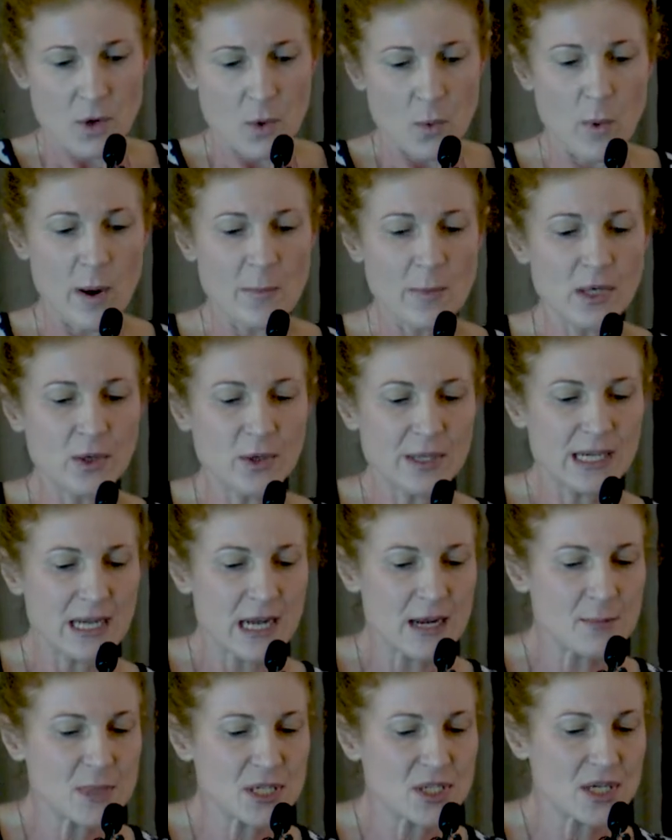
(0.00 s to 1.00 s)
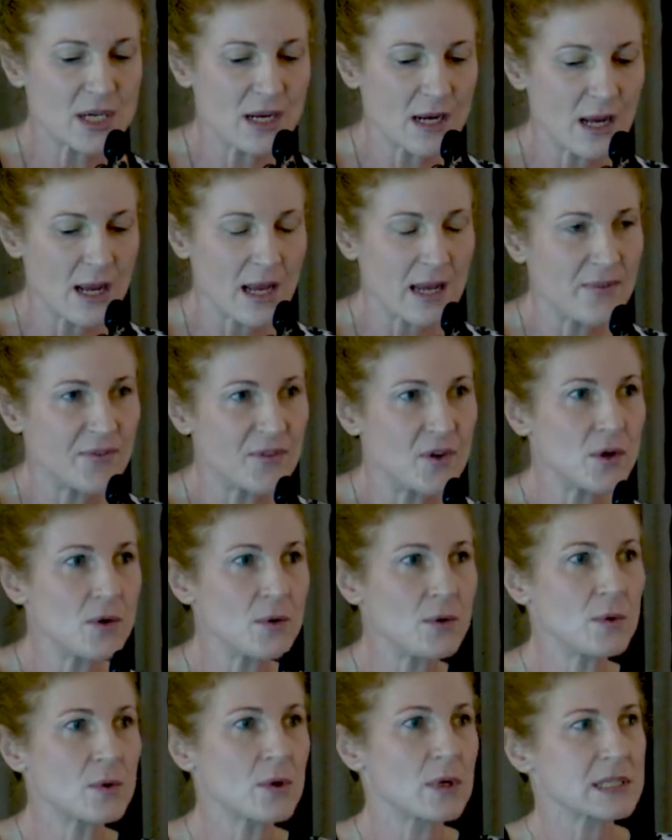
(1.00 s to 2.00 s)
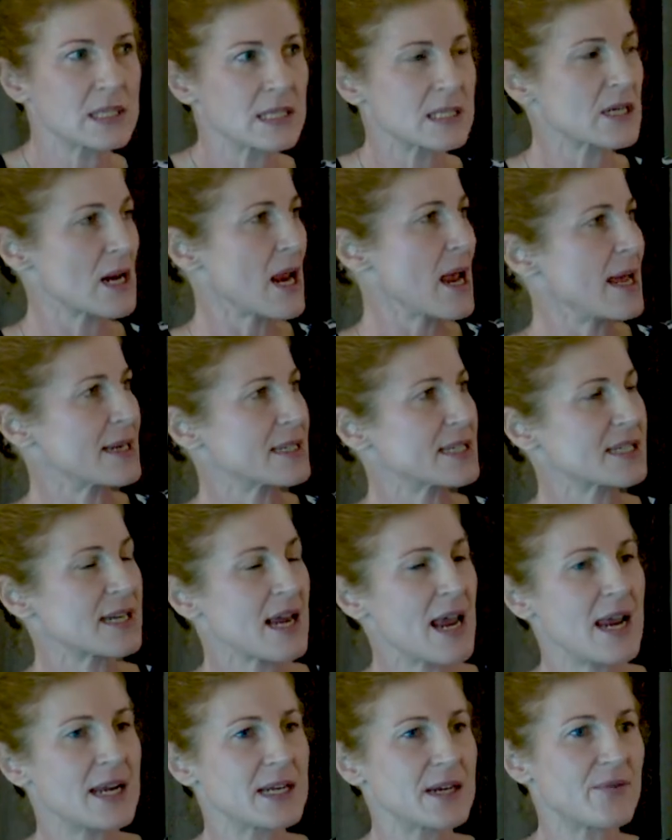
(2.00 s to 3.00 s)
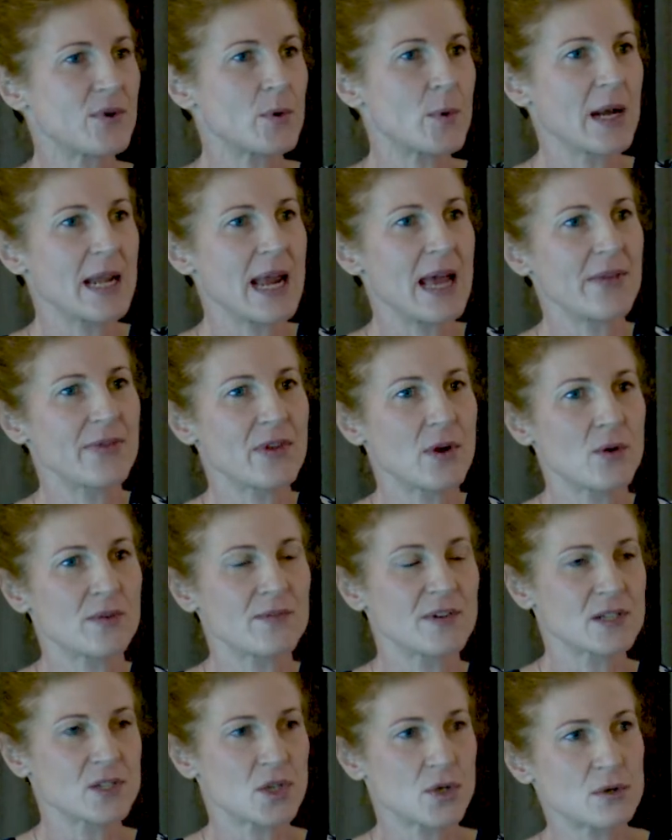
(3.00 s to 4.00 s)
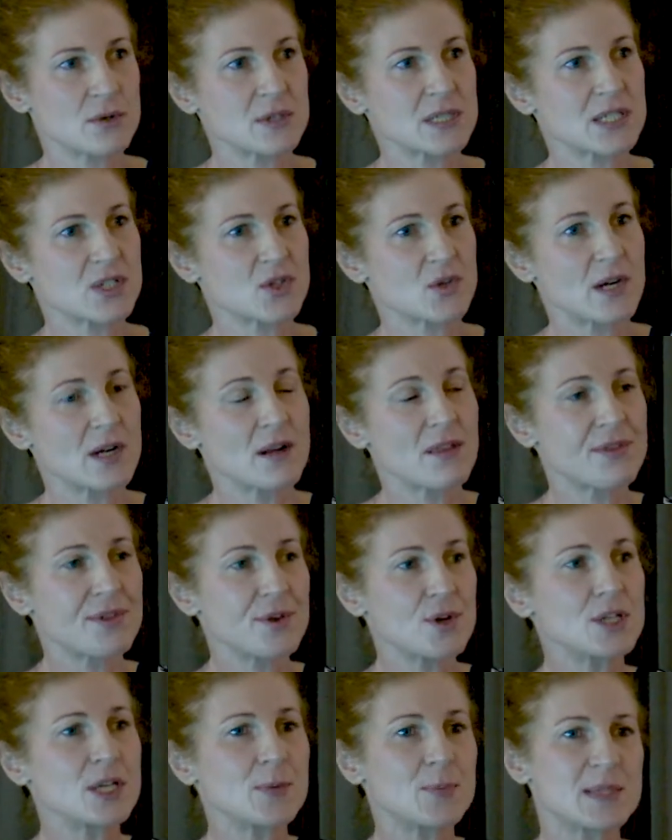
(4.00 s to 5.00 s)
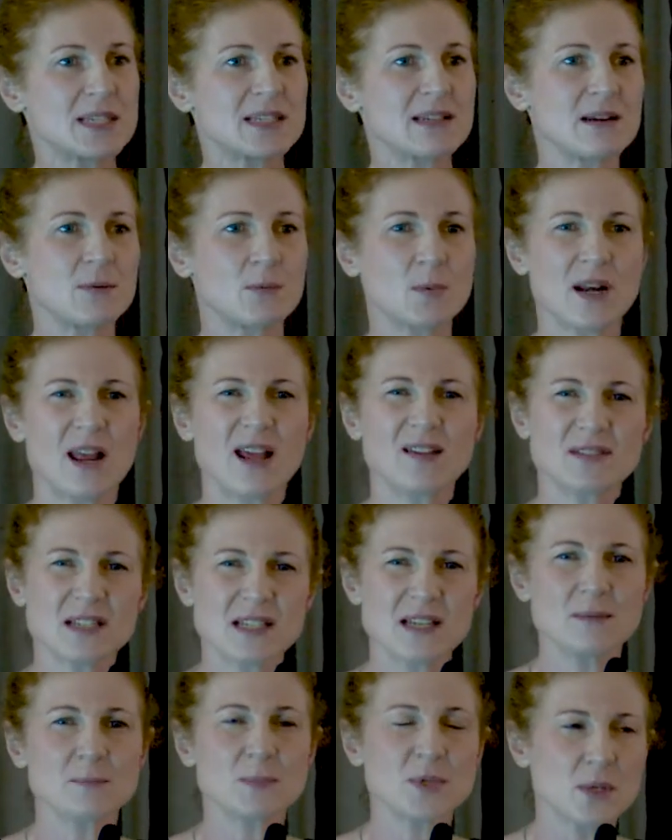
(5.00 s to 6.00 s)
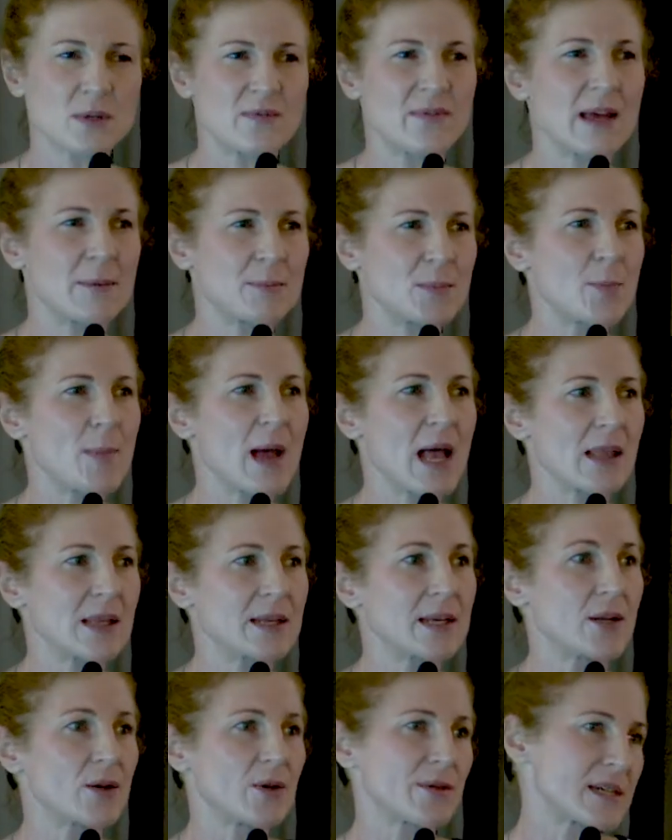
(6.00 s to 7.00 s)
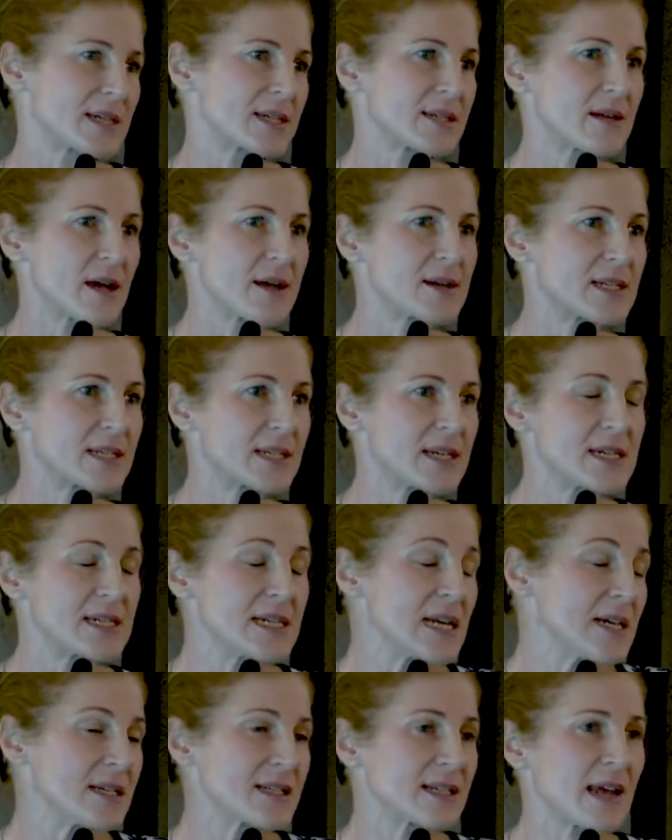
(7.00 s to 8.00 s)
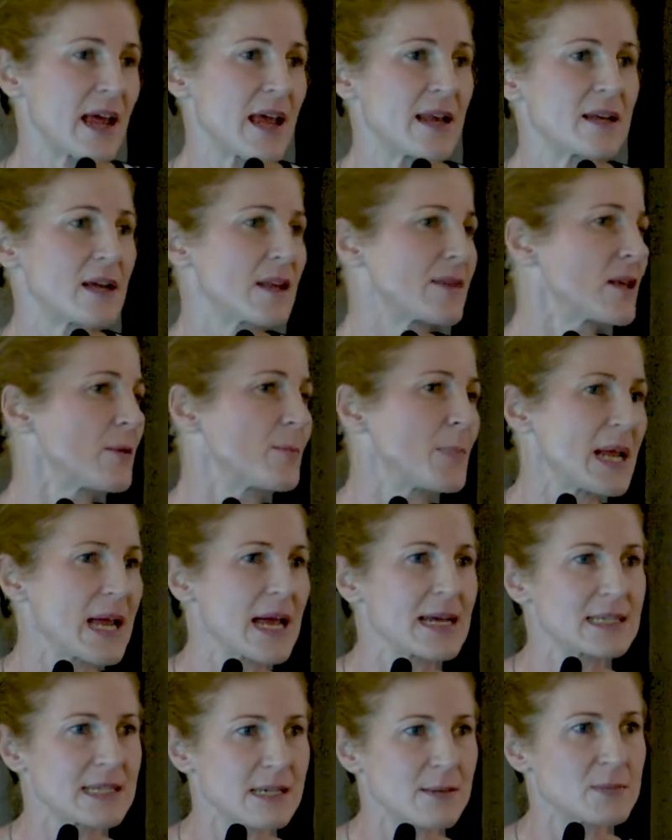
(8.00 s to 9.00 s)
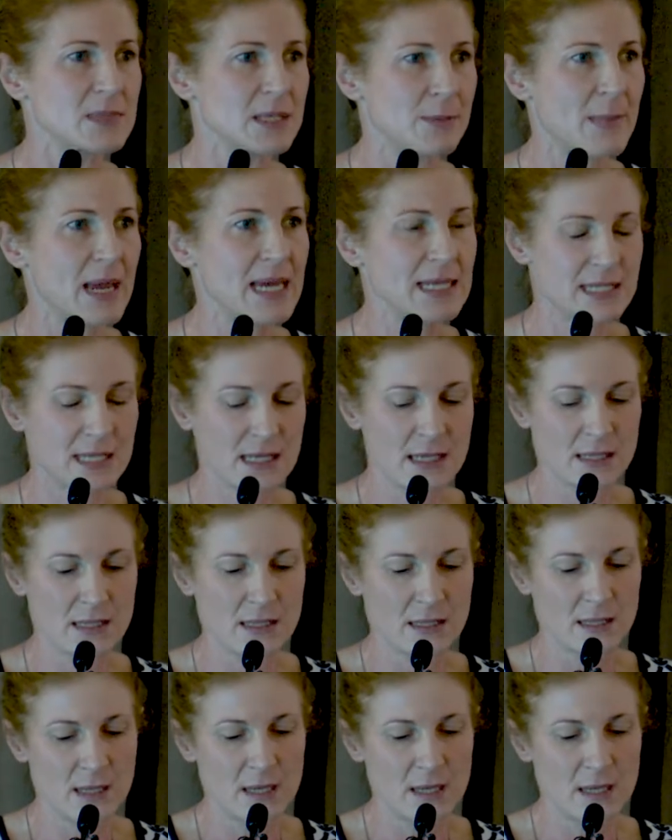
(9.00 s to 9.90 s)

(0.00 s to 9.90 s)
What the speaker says: When we look at imaging, if you scanned everyone out there on Victoria Street, 30% would have some sort of abnormality on their sinus CT scan, yet they'd be asymptomatic.